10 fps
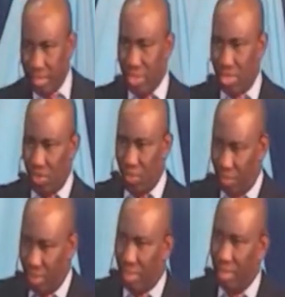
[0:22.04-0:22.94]
in
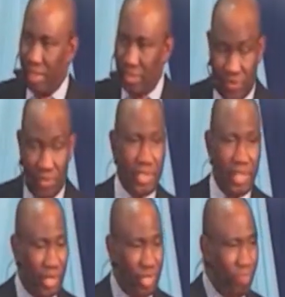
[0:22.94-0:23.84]
God is
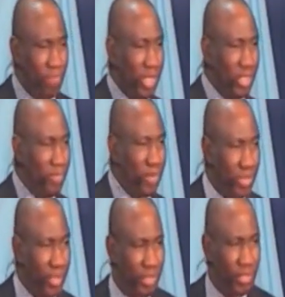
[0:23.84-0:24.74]
greater than your past
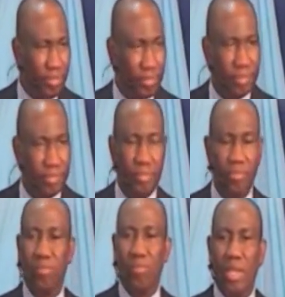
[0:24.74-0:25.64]
mistakes.
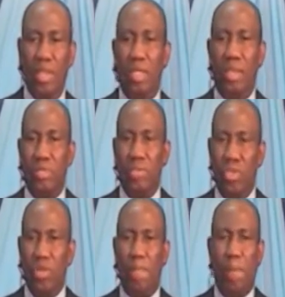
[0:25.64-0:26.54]

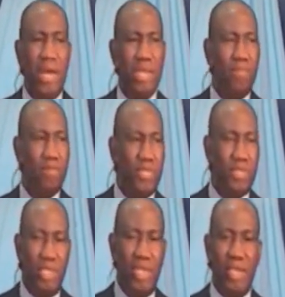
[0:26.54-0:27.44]
So your past
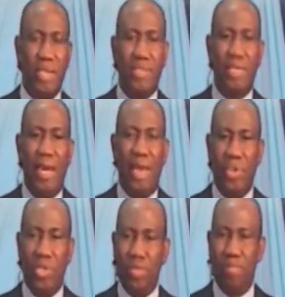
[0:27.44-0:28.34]
mistakes
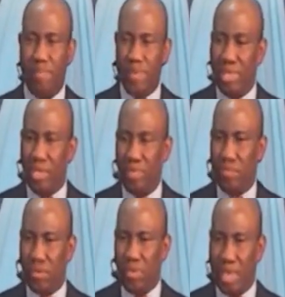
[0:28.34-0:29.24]
are not big
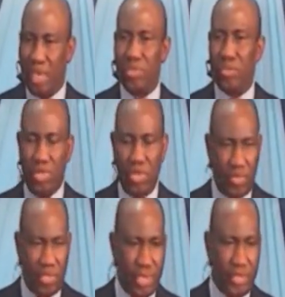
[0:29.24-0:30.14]
enough to cancel
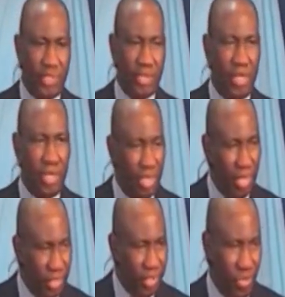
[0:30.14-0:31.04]
your destiny
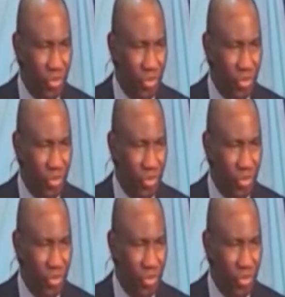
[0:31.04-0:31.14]
in